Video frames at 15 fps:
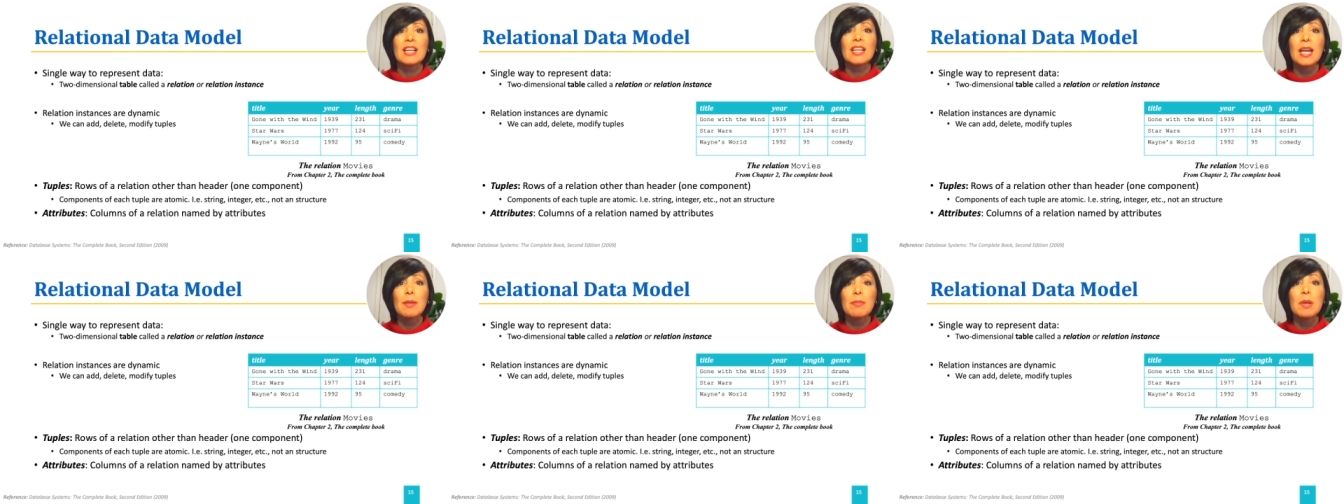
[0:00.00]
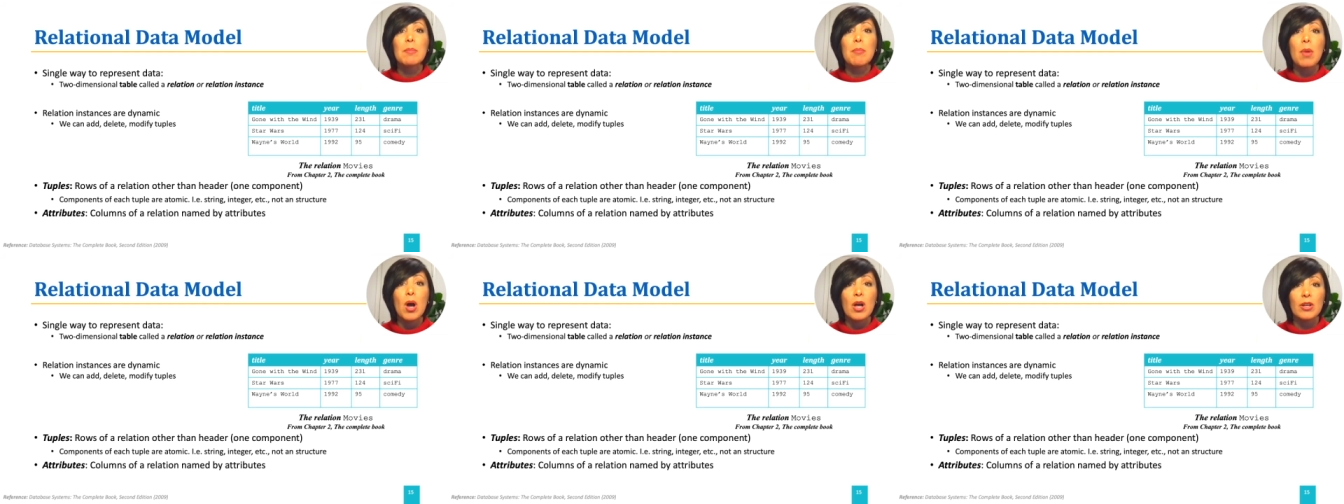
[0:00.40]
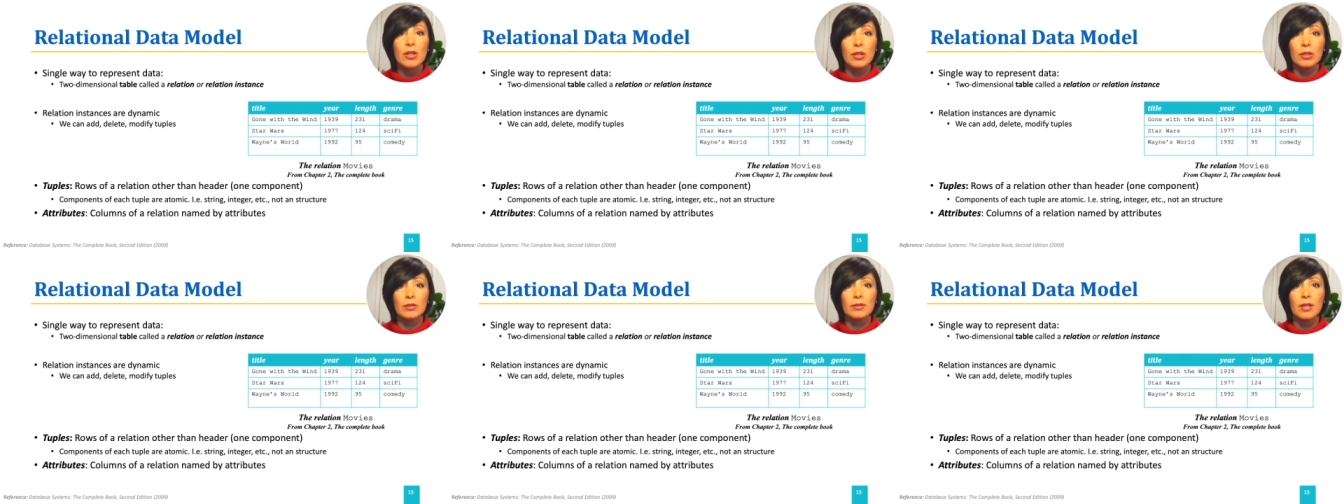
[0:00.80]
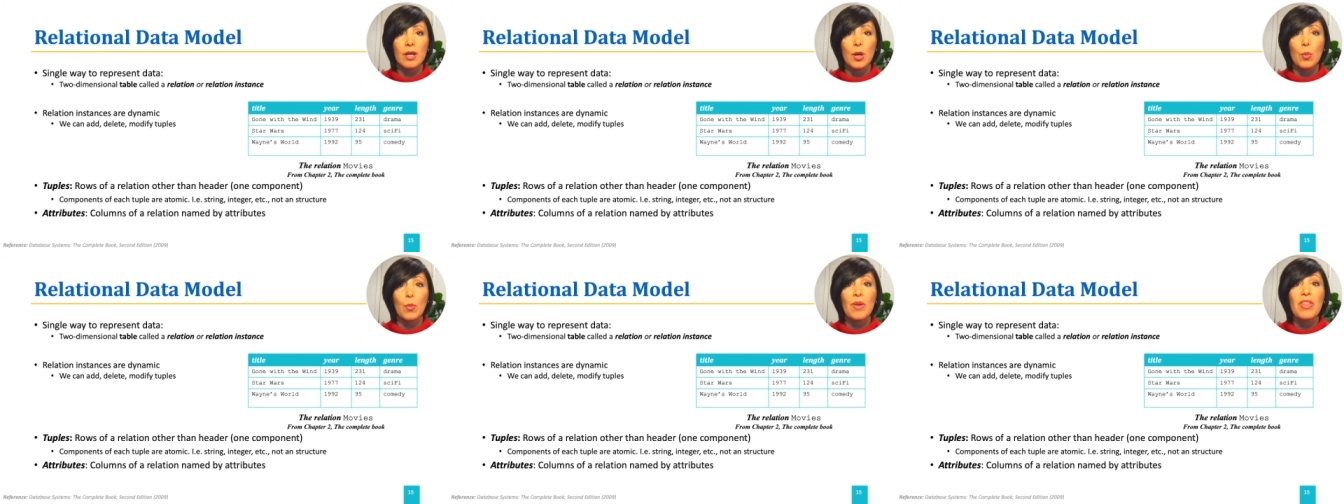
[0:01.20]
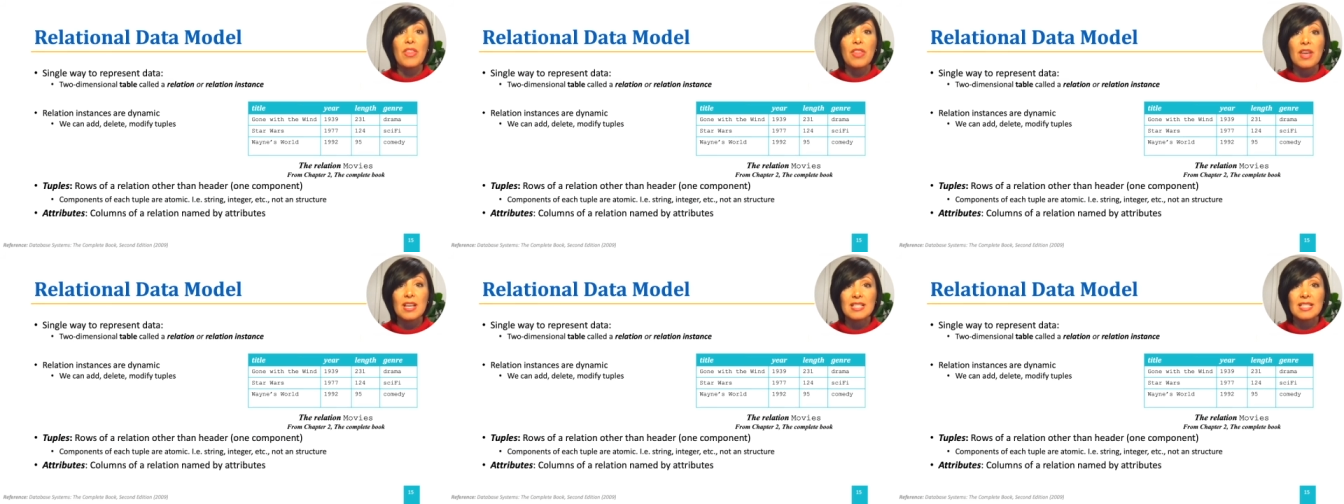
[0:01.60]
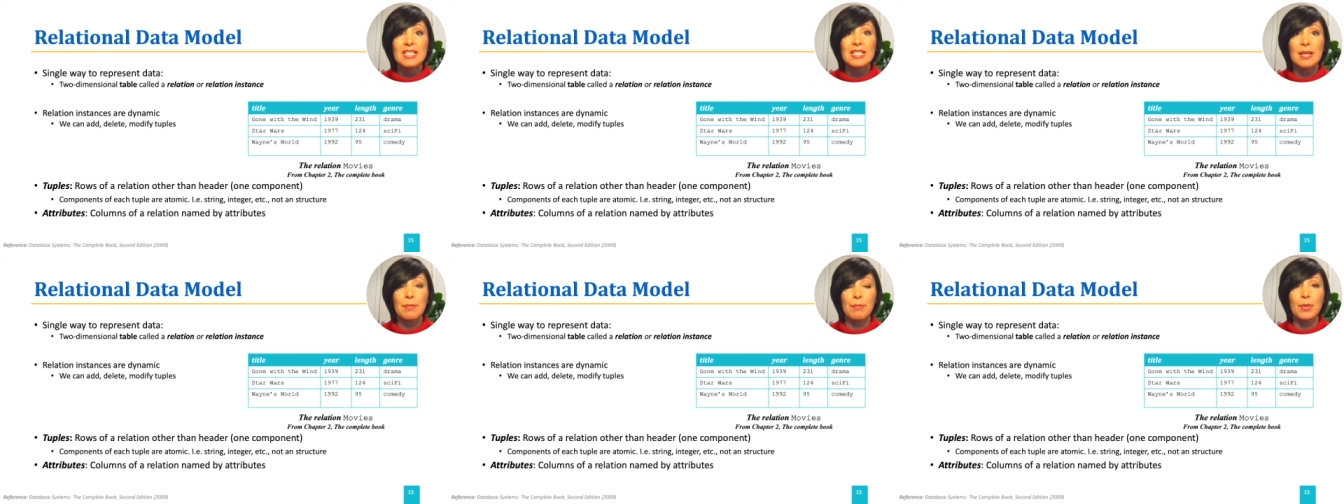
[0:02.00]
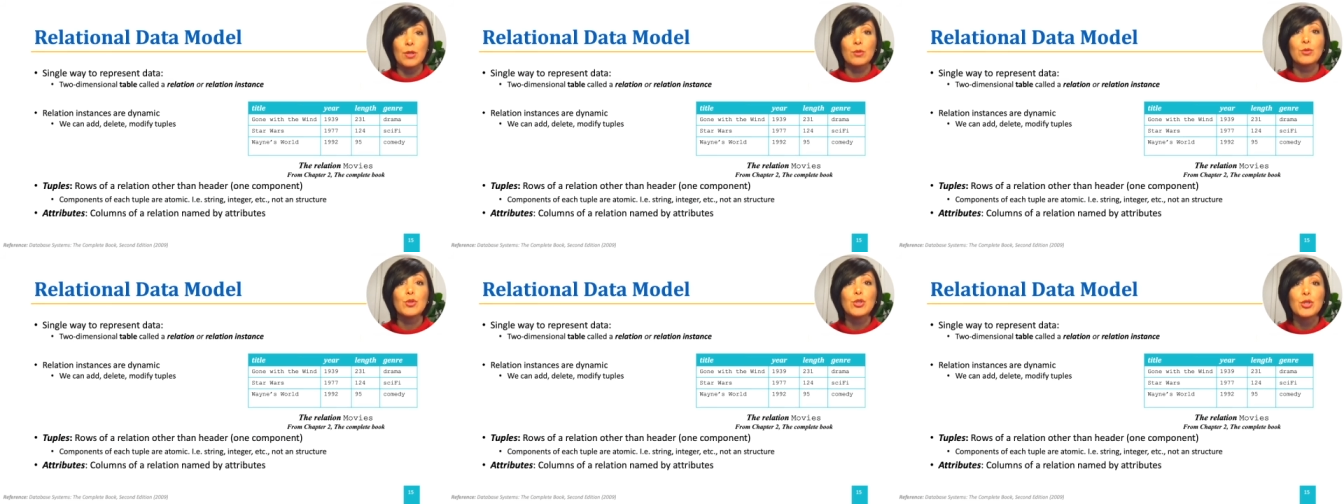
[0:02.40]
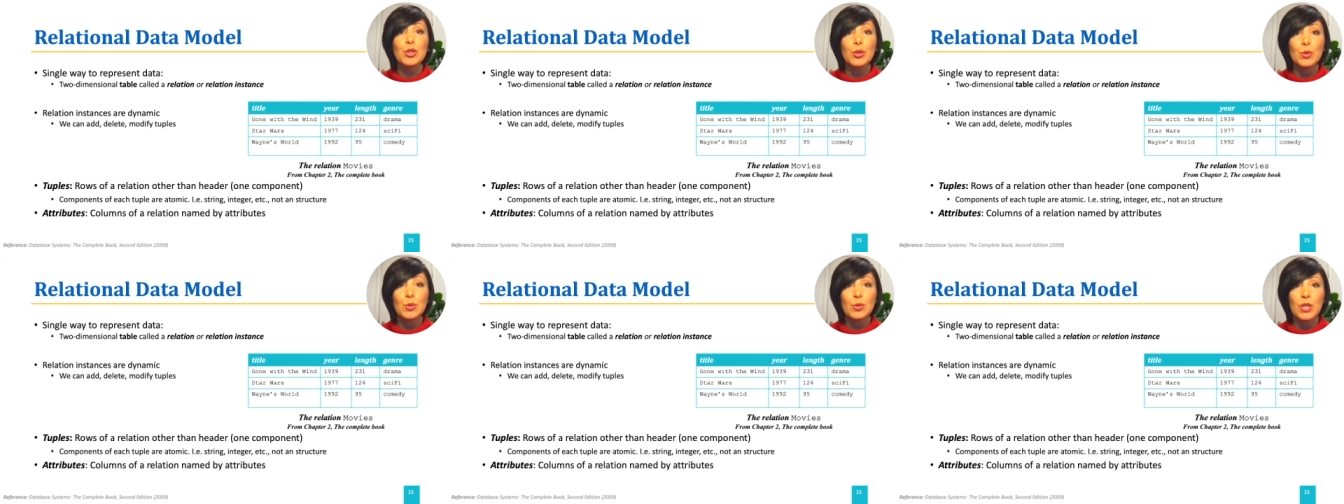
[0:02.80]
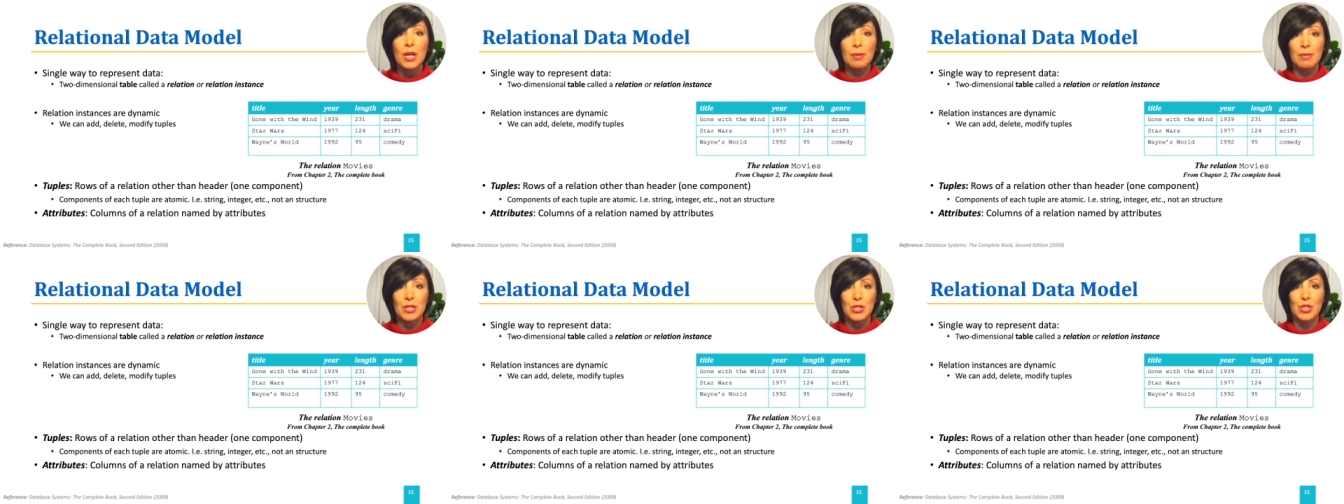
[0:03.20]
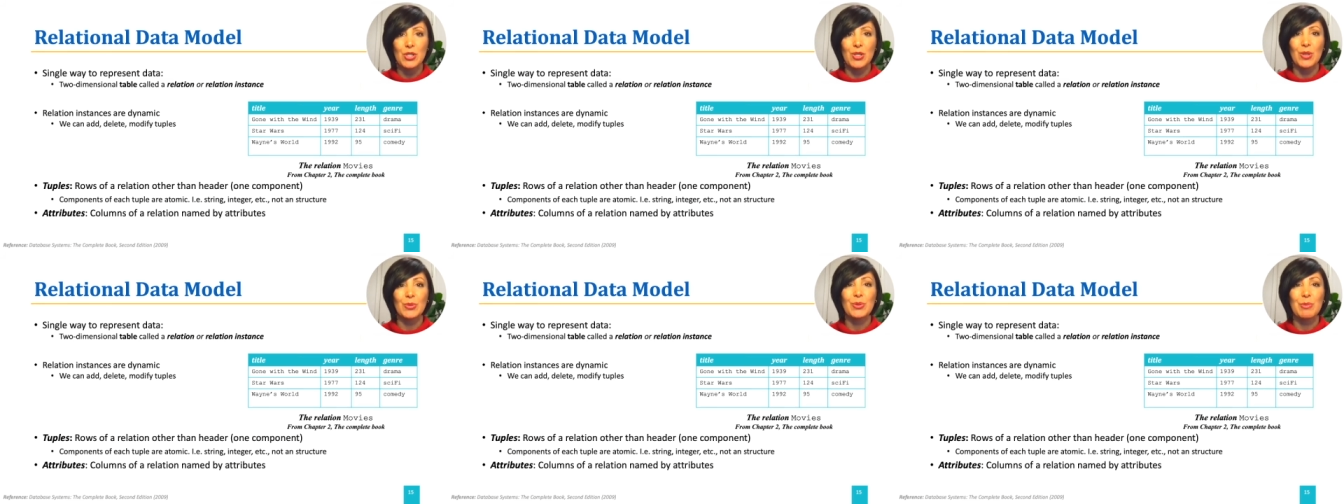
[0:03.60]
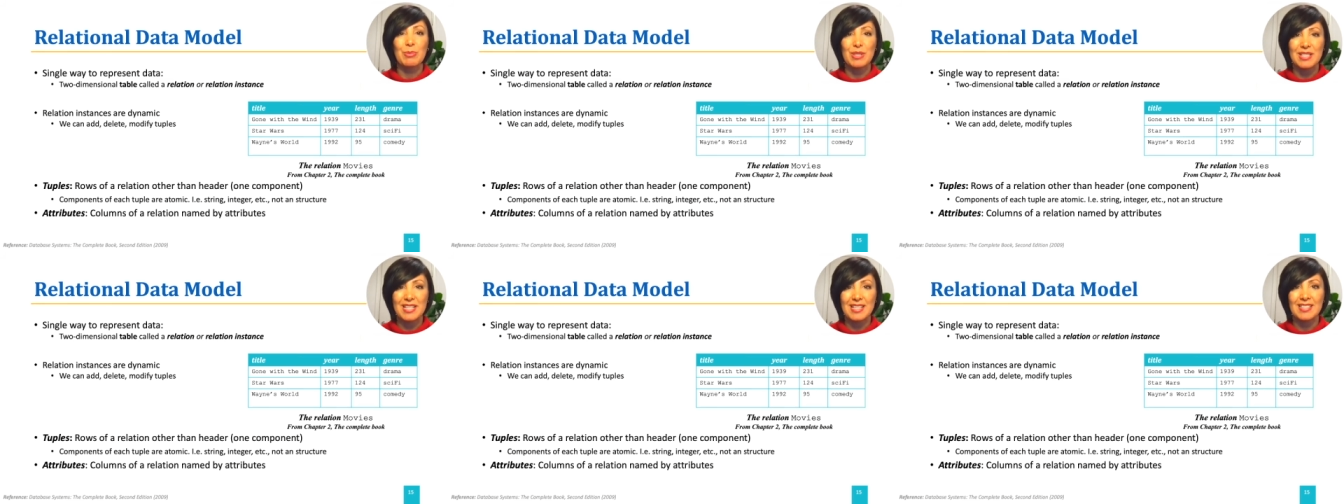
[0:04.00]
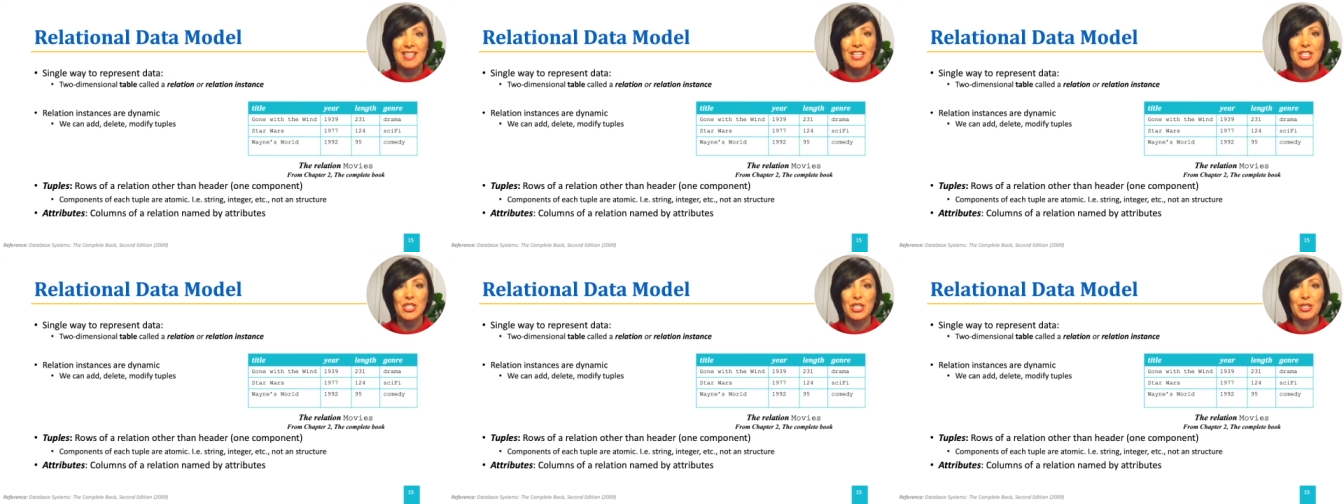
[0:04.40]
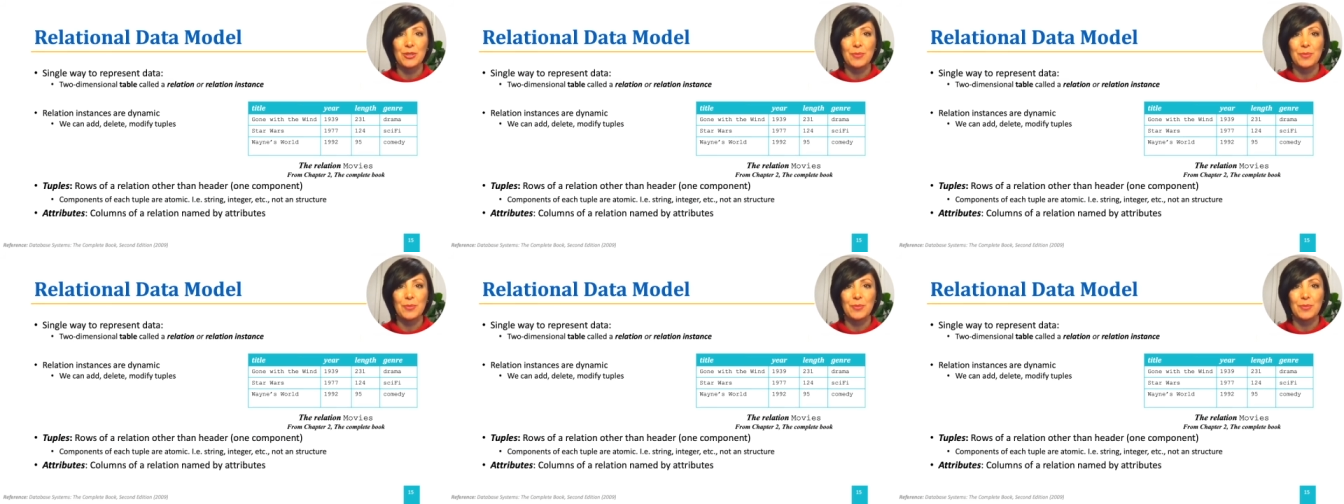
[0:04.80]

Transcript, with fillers: can be modeled with this simple two-dimensional representation.